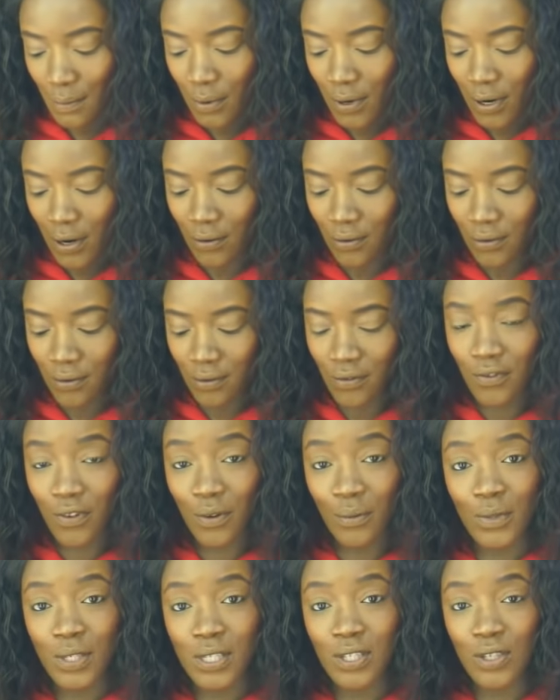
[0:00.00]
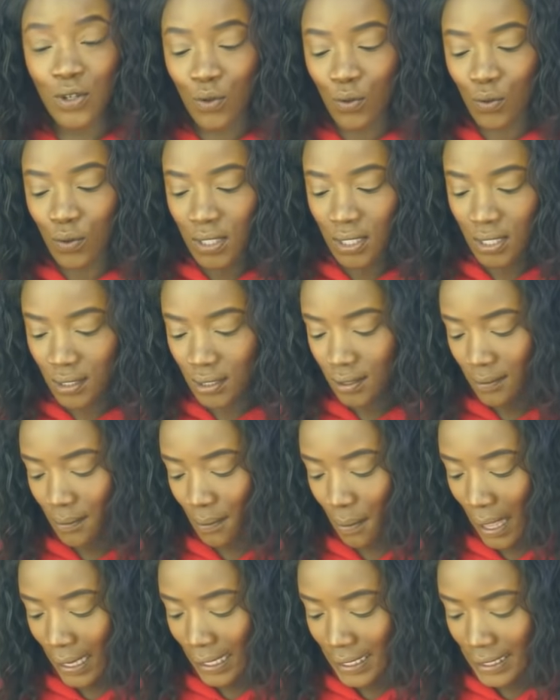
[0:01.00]
brown from this nude
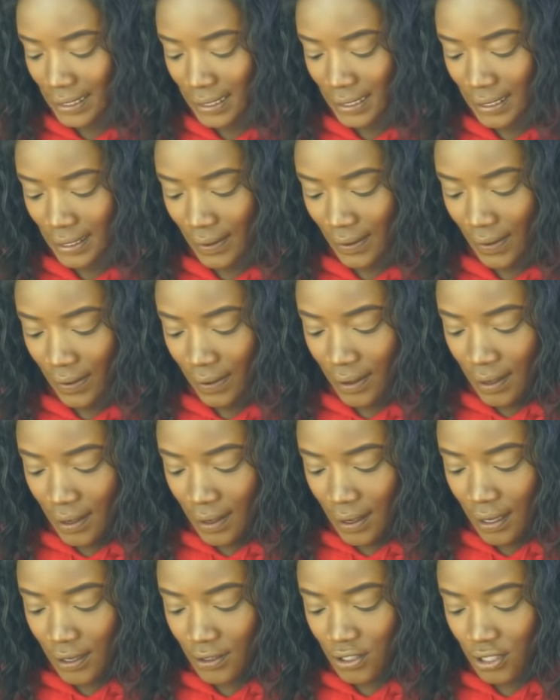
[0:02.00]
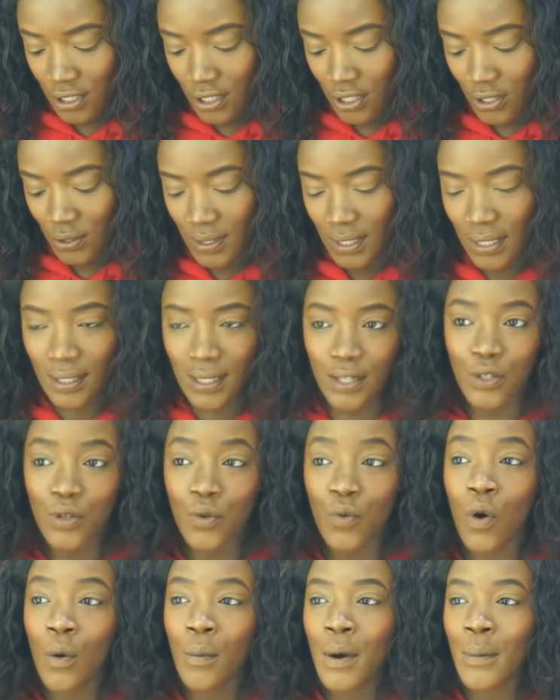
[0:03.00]
palette and just using that to
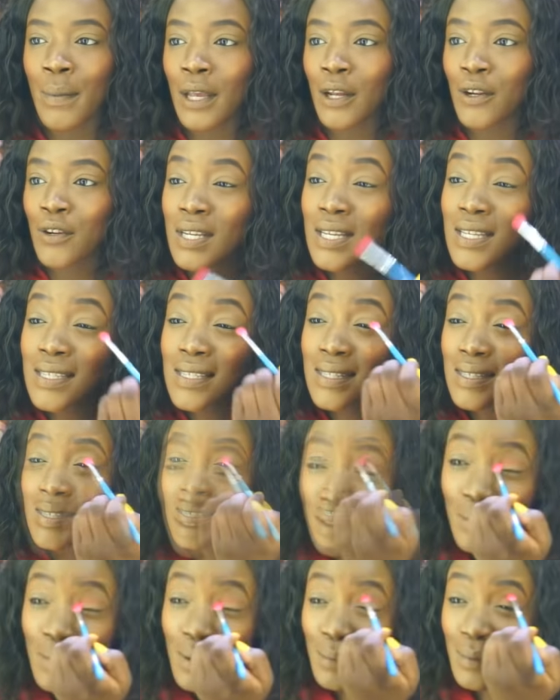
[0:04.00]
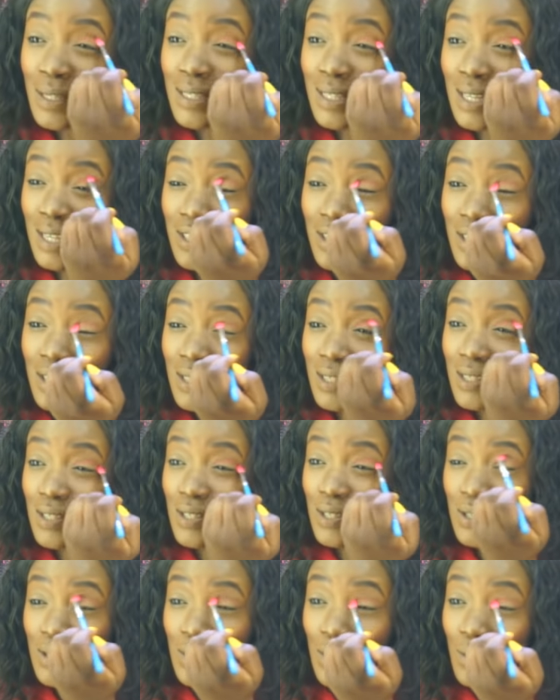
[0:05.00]
warm up my crease. The pigmentation is
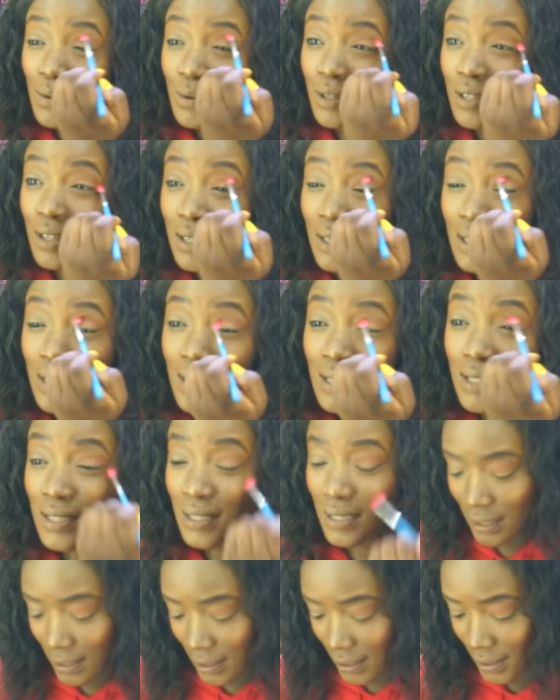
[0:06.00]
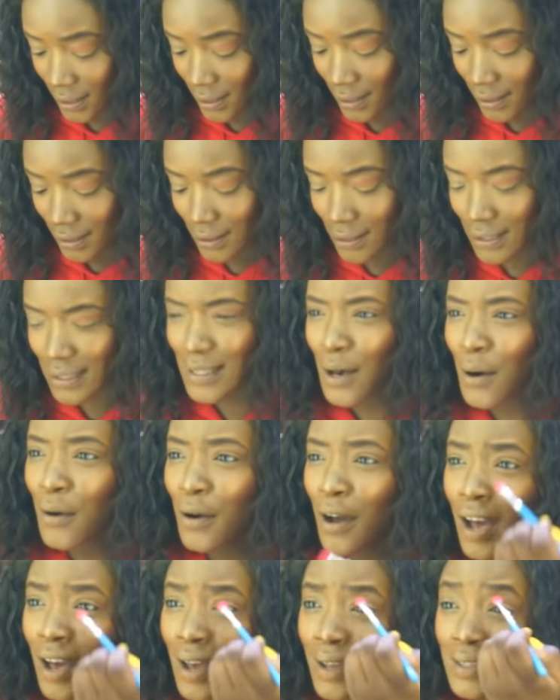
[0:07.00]
so good. So
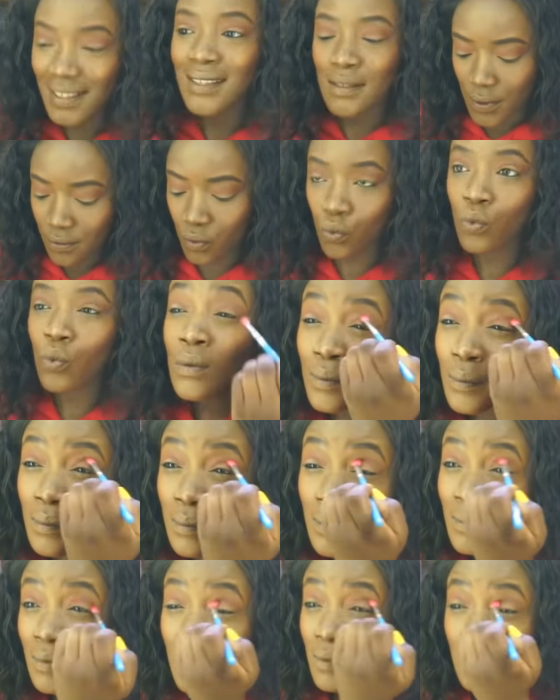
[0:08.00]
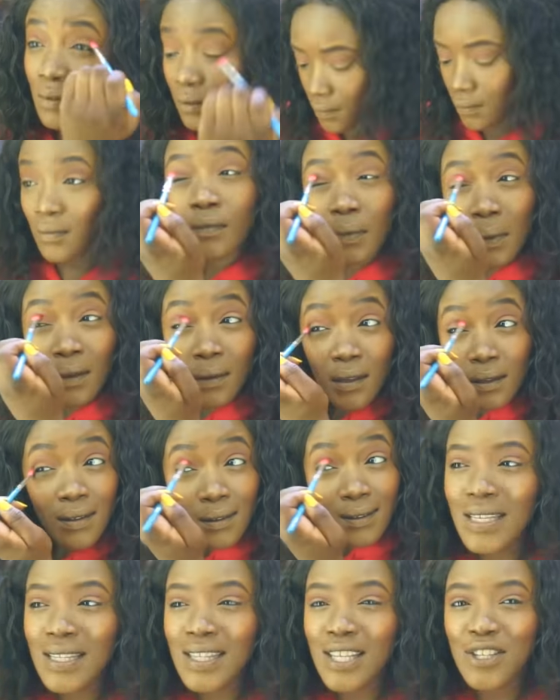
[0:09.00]
good. These eyeshadows are so
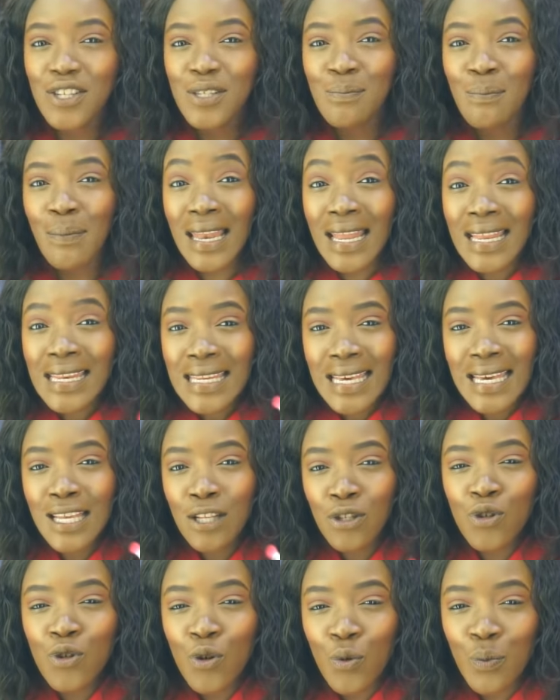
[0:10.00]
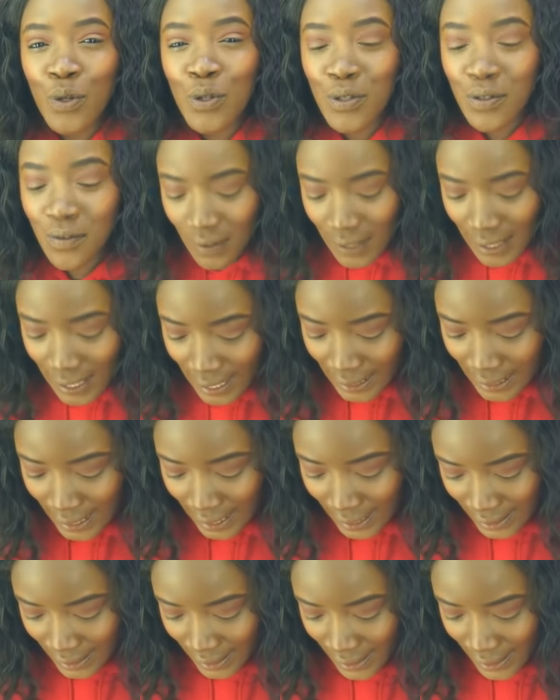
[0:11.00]
buttery. They're just blending in so beautifully and
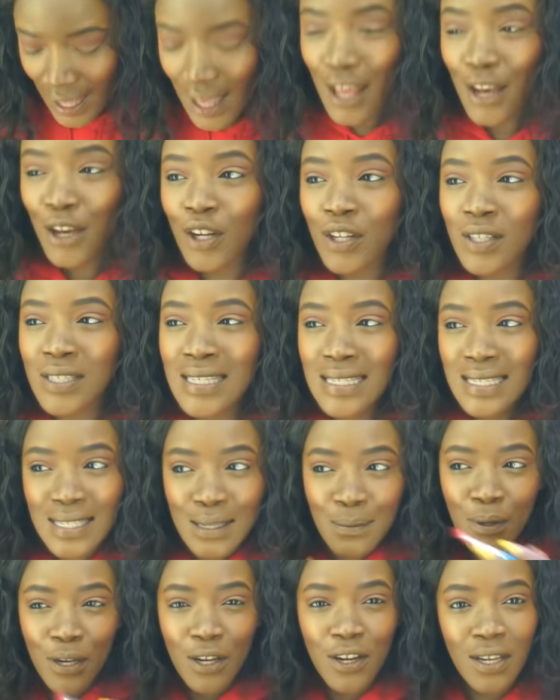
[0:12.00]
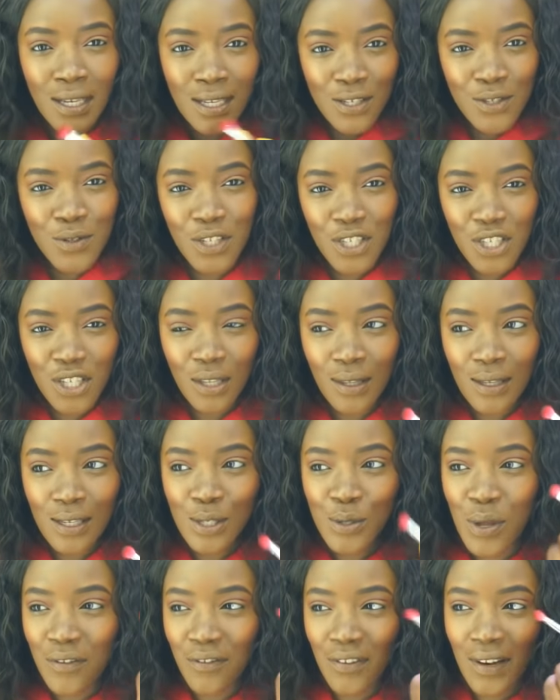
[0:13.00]
like not disappearing into each other.
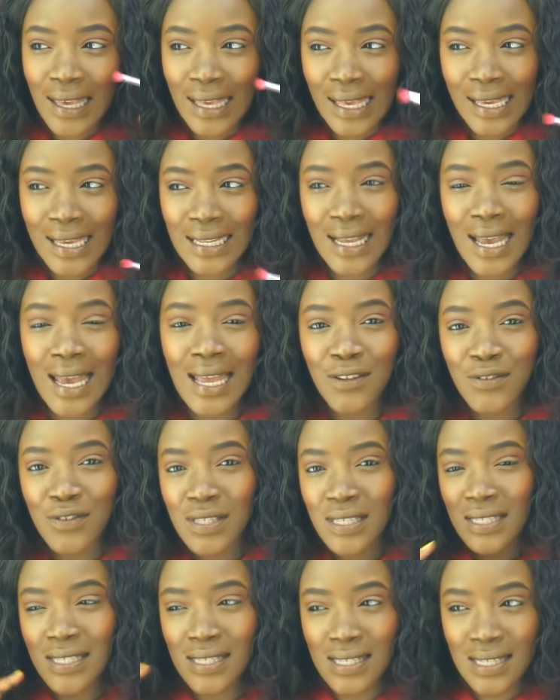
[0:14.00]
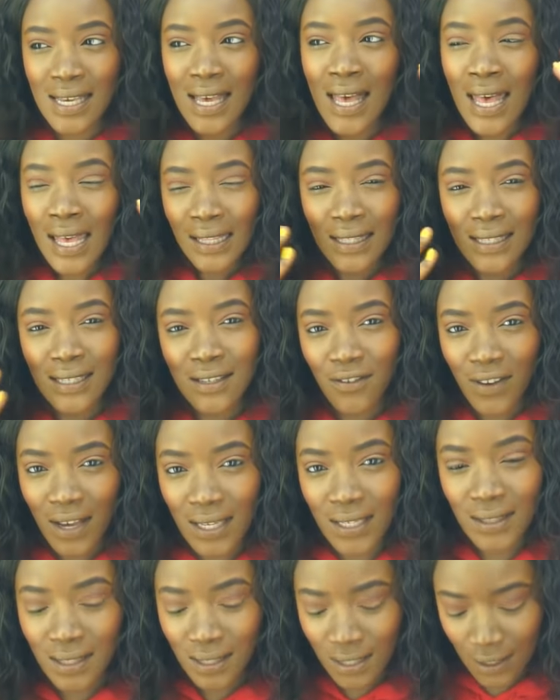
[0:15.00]
So I feel like I can kind of still see the
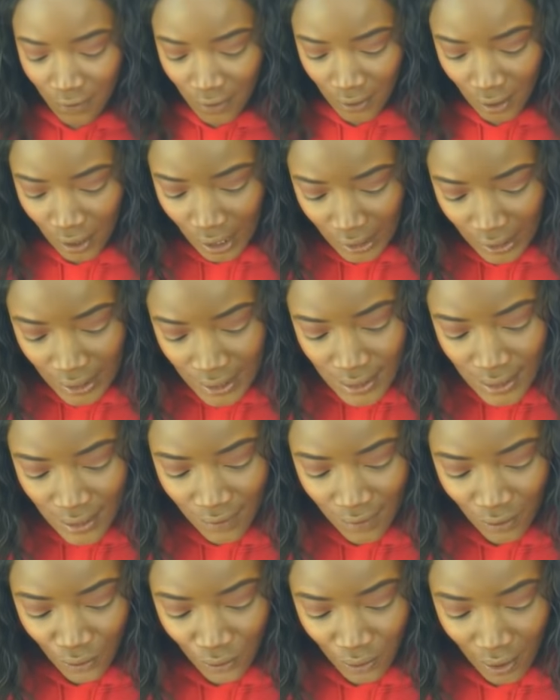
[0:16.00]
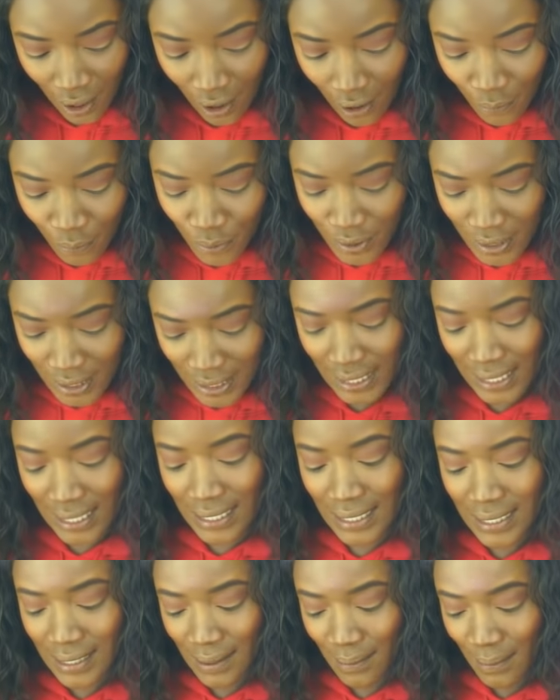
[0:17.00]
divide in the different colors, even though they are pretty
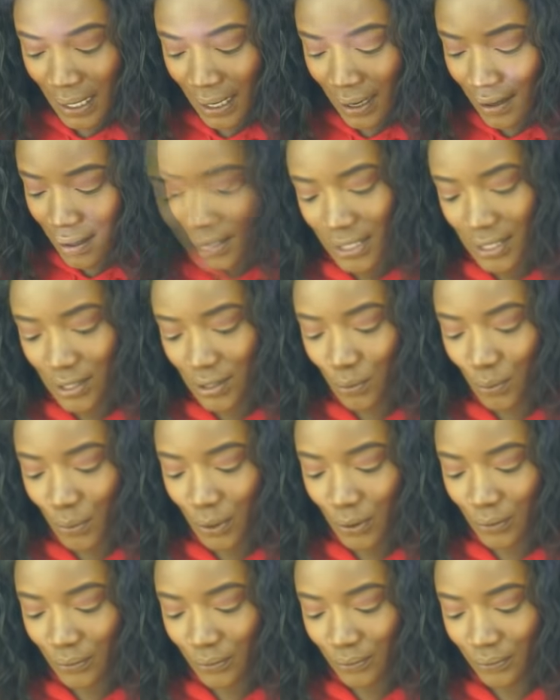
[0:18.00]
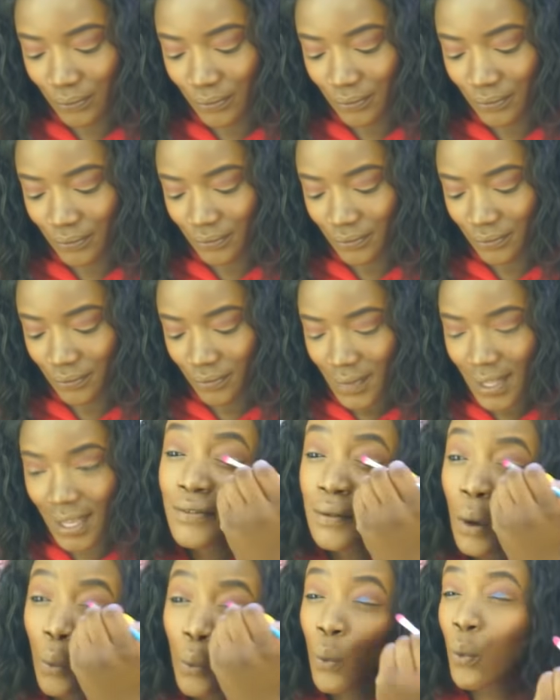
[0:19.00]
similar. That's dope though. I
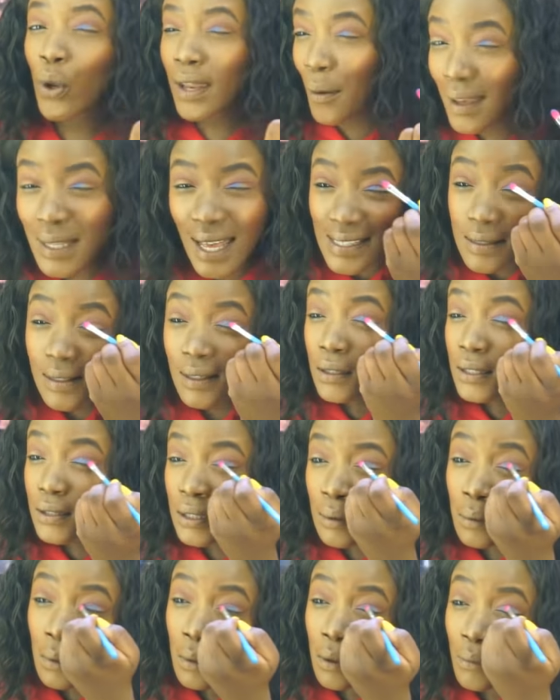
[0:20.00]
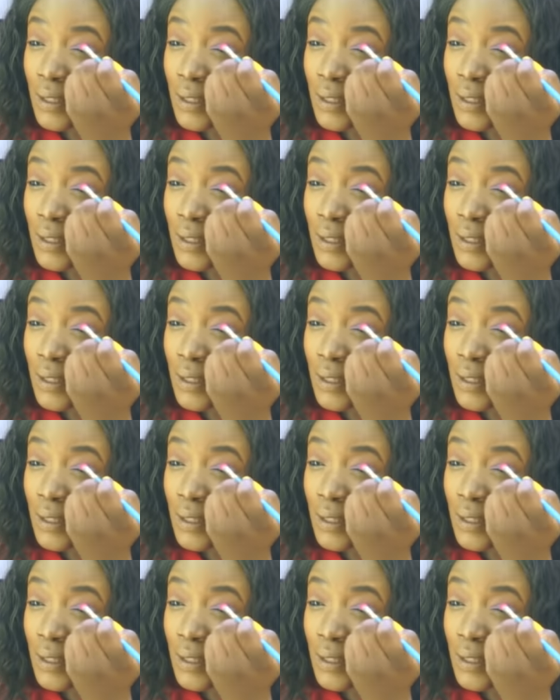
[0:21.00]
don't use blue nearly